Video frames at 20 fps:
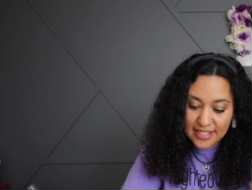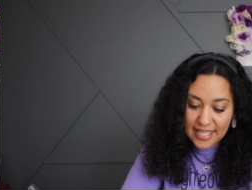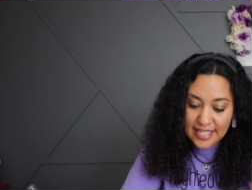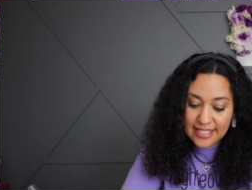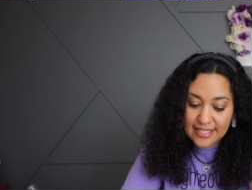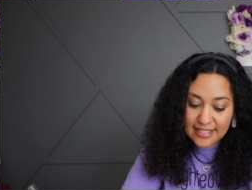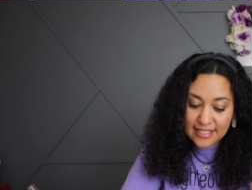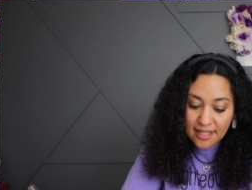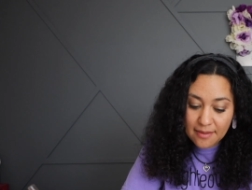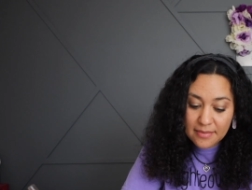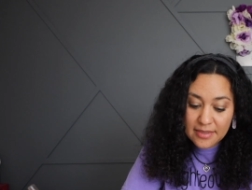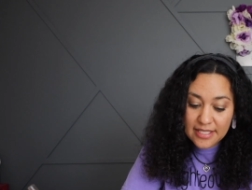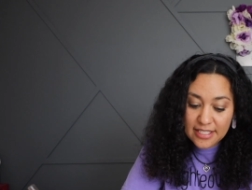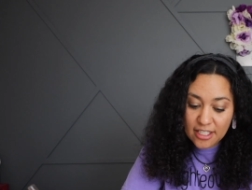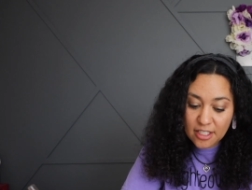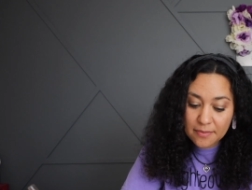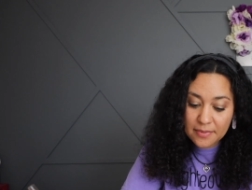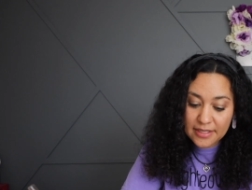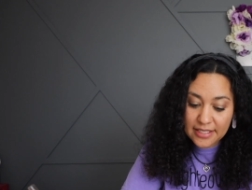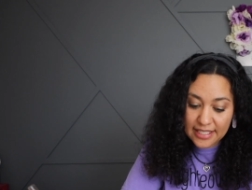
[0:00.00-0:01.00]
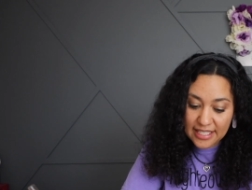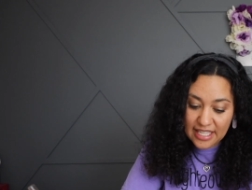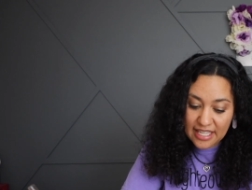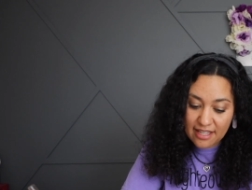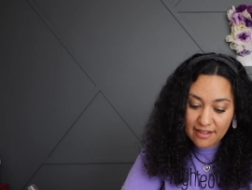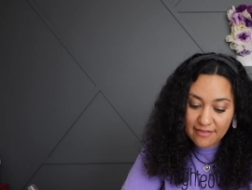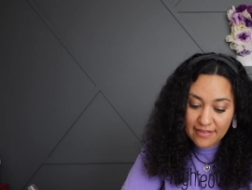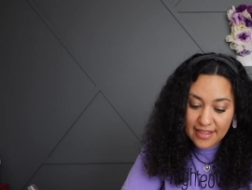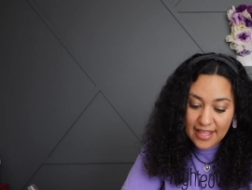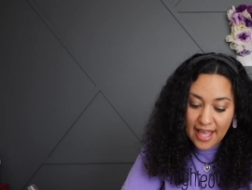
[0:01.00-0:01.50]
and some still
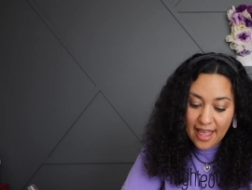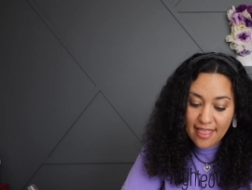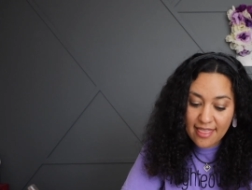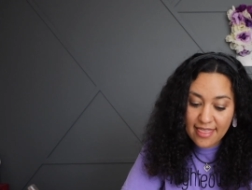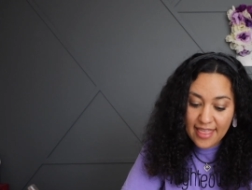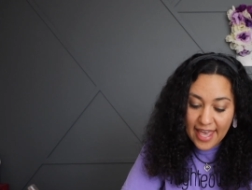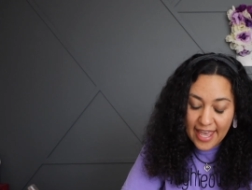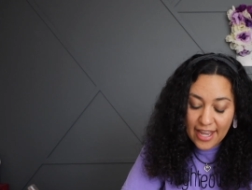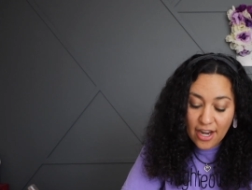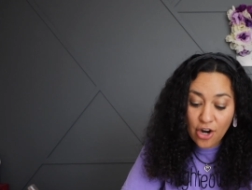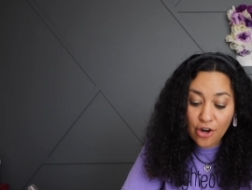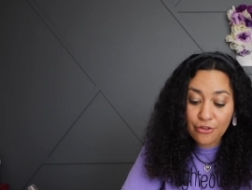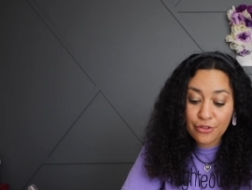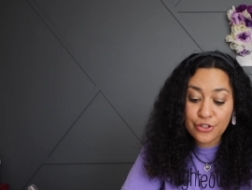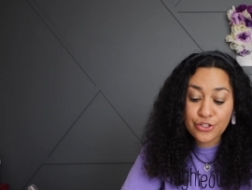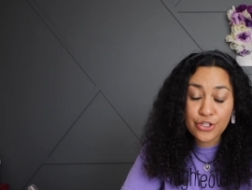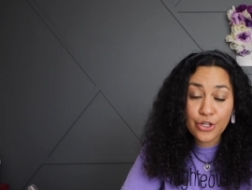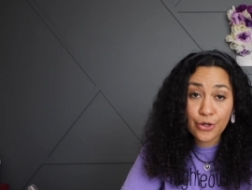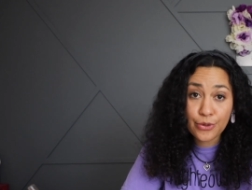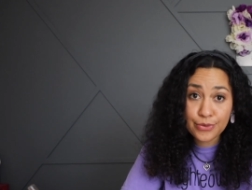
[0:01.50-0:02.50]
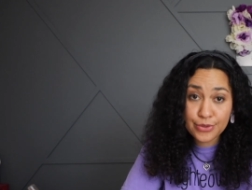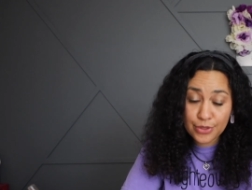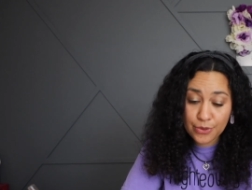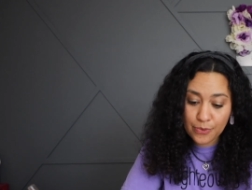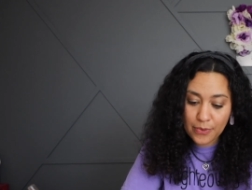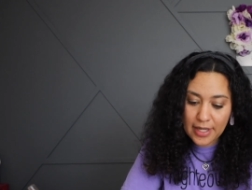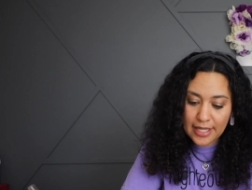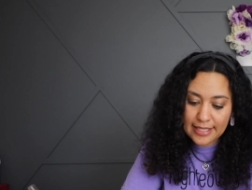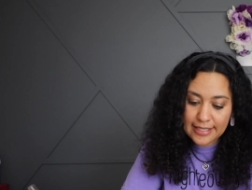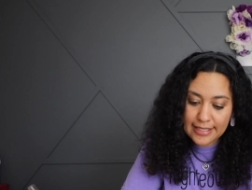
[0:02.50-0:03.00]
believe, that they are the
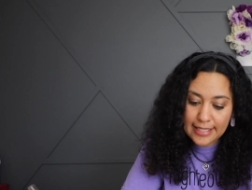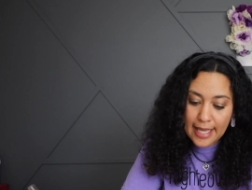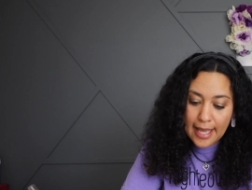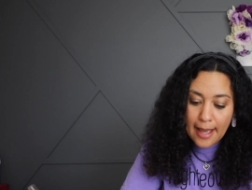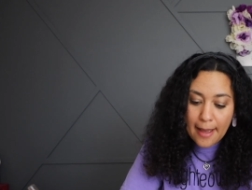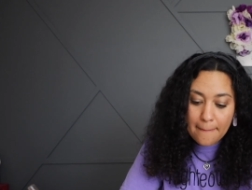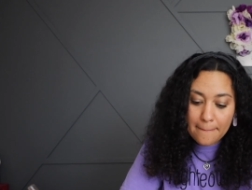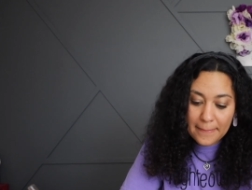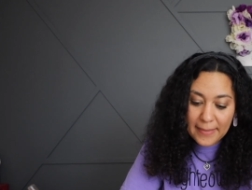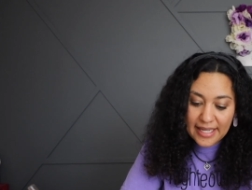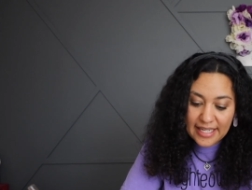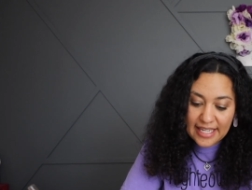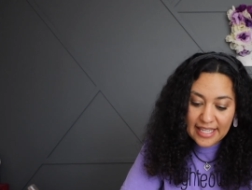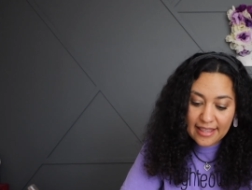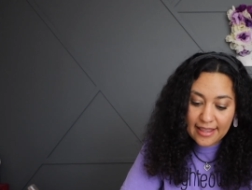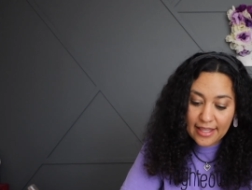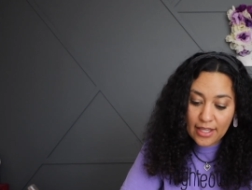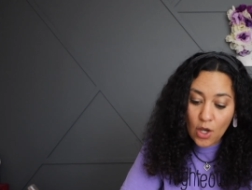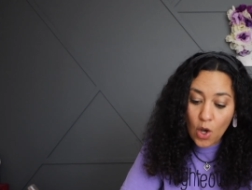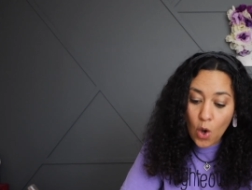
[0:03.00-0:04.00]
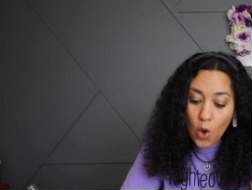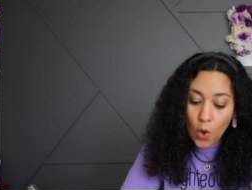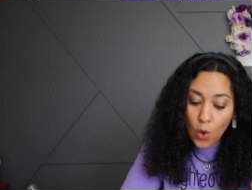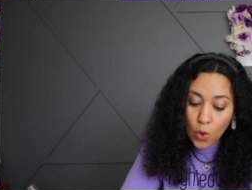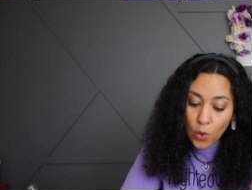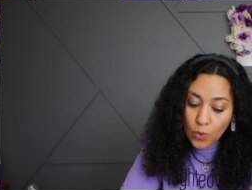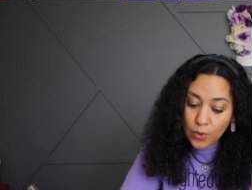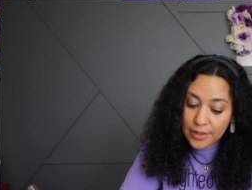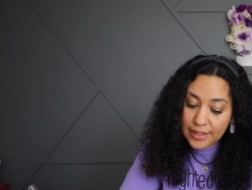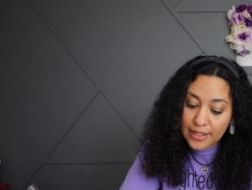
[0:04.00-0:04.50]
chosen ones, meaning the
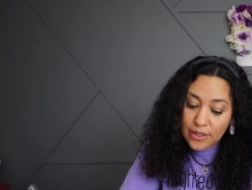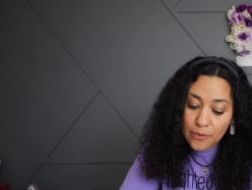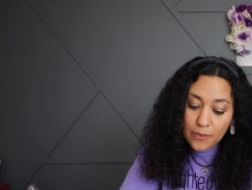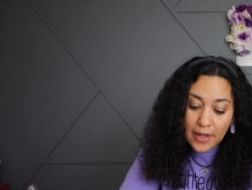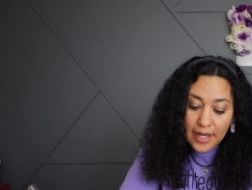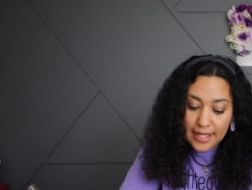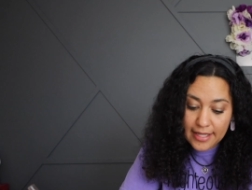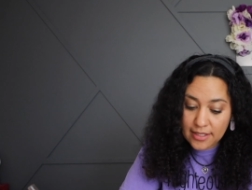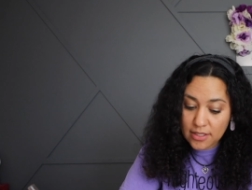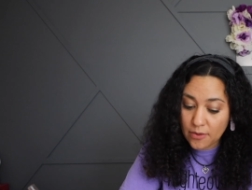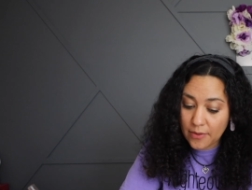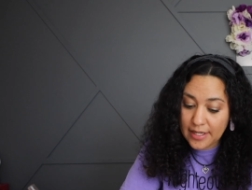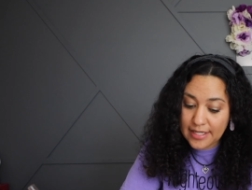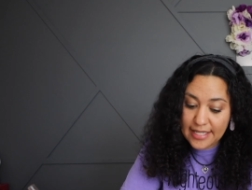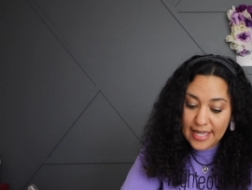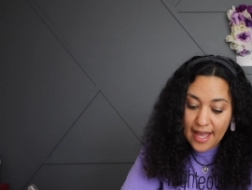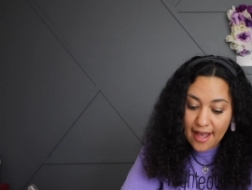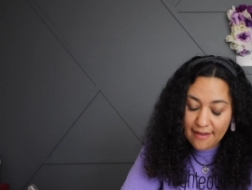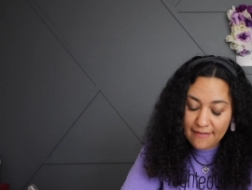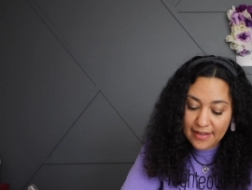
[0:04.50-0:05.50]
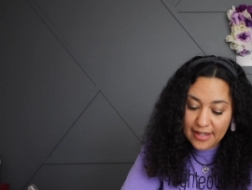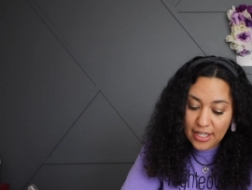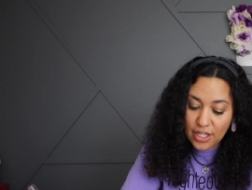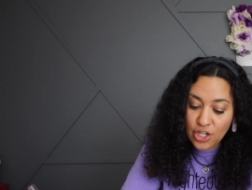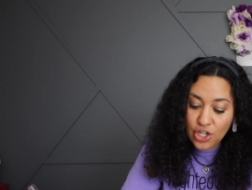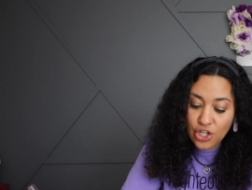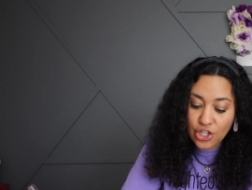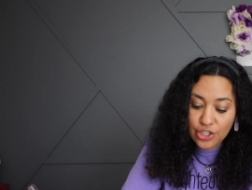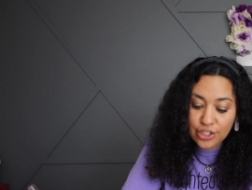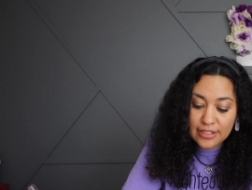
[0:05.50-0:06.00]
only ones going to heaven and
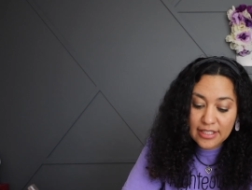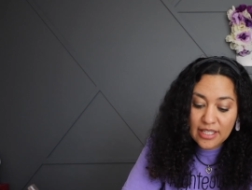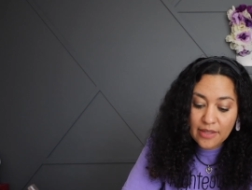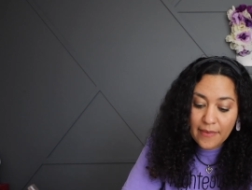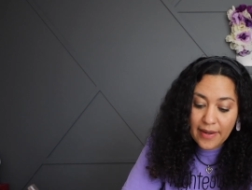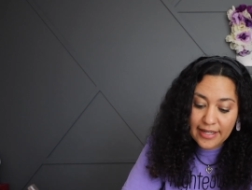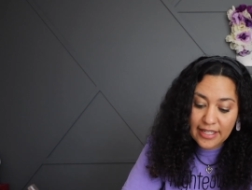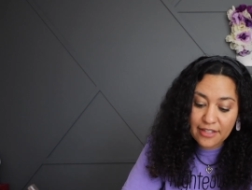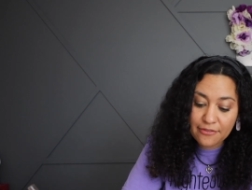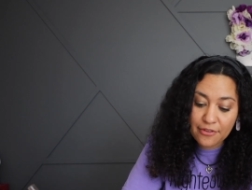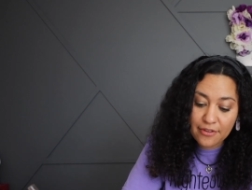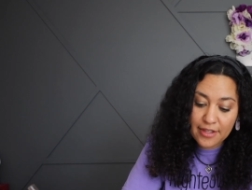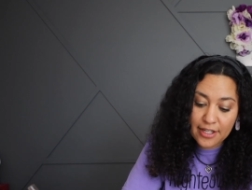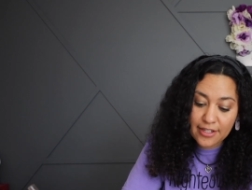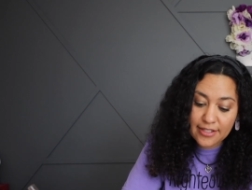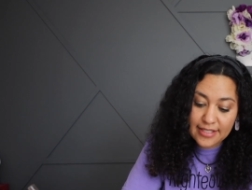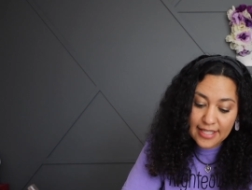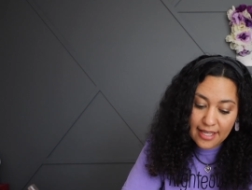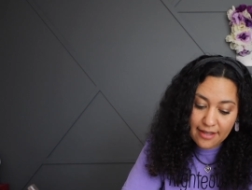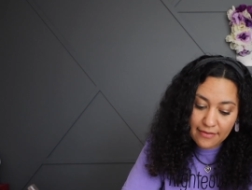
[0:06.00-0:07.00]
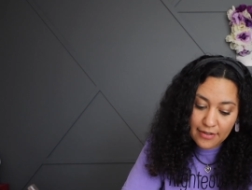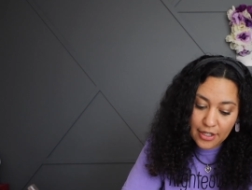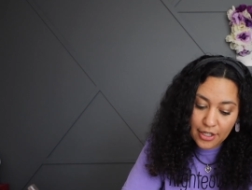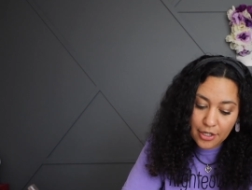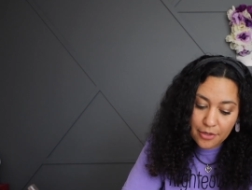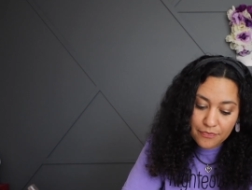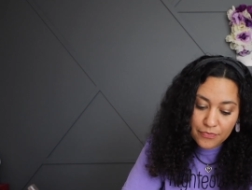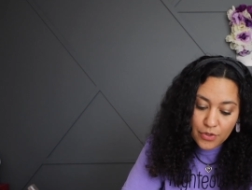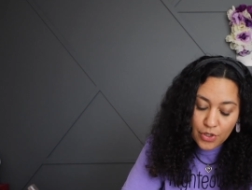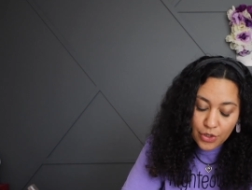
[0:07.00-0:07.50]
currently waiting for their
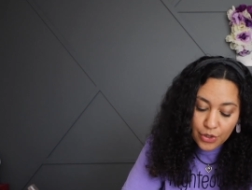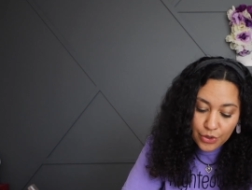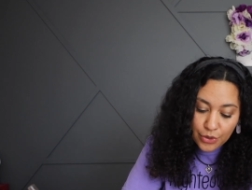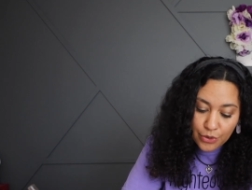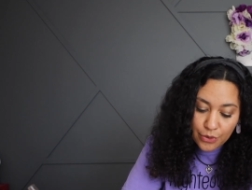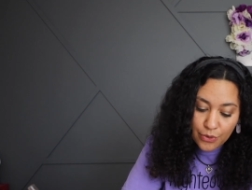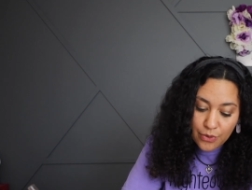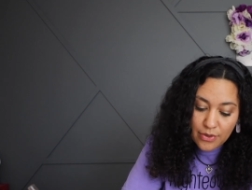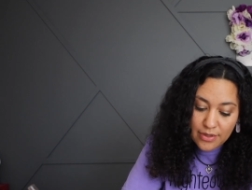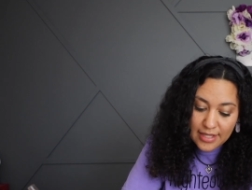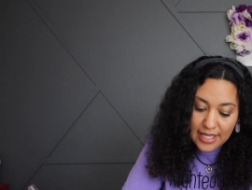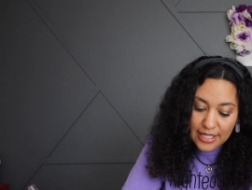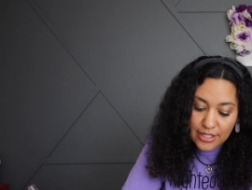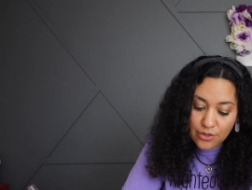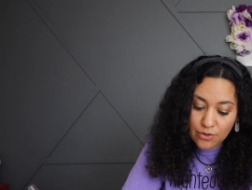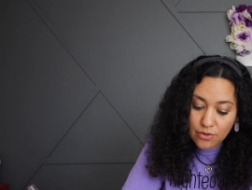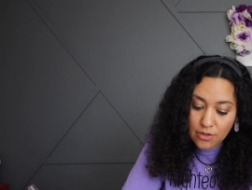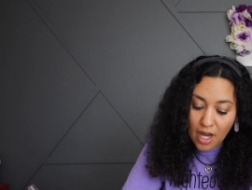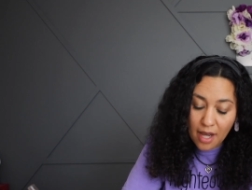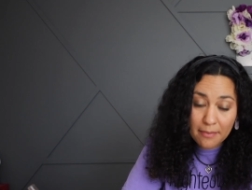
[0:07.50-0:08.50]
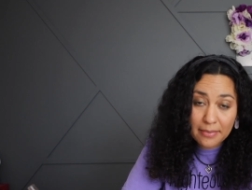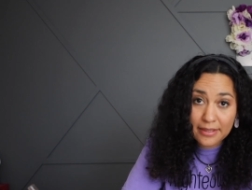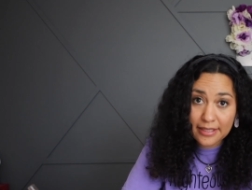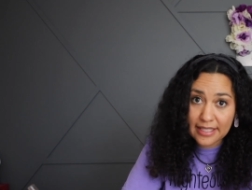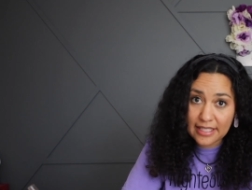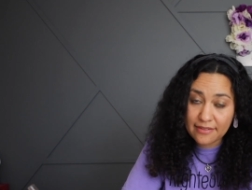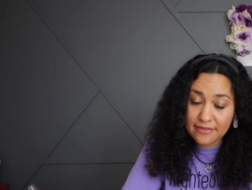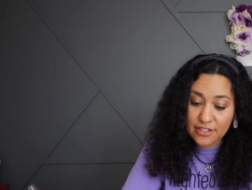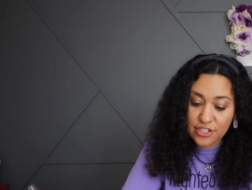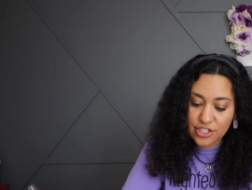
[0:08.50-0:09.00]
Savior, who they do not
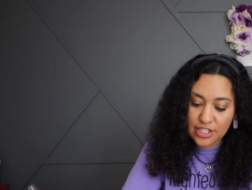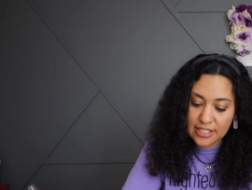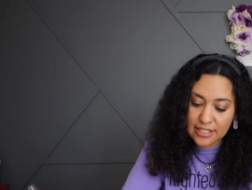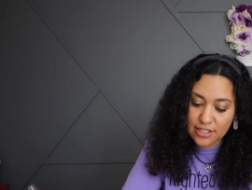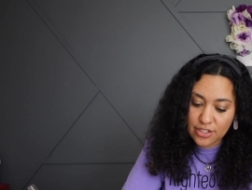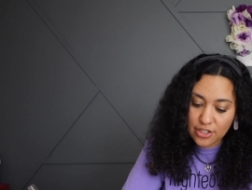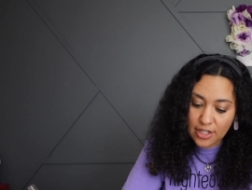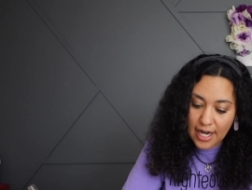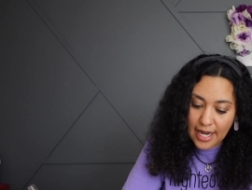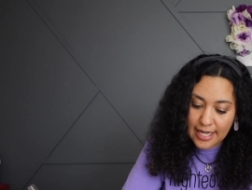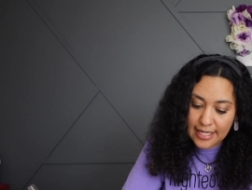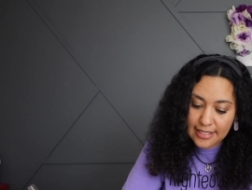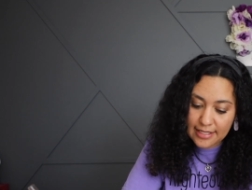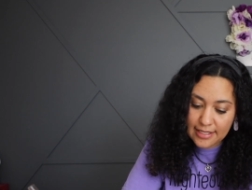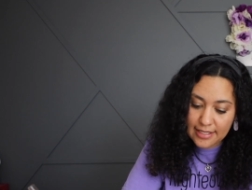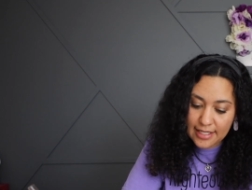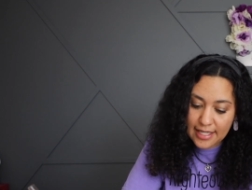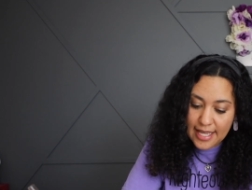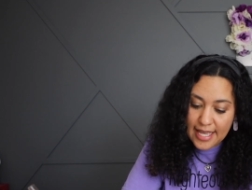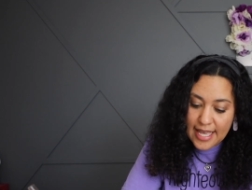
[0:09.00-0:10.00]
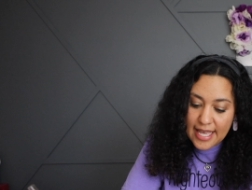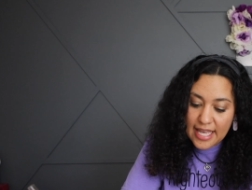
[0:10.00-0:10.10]
believe is Jesus Christ.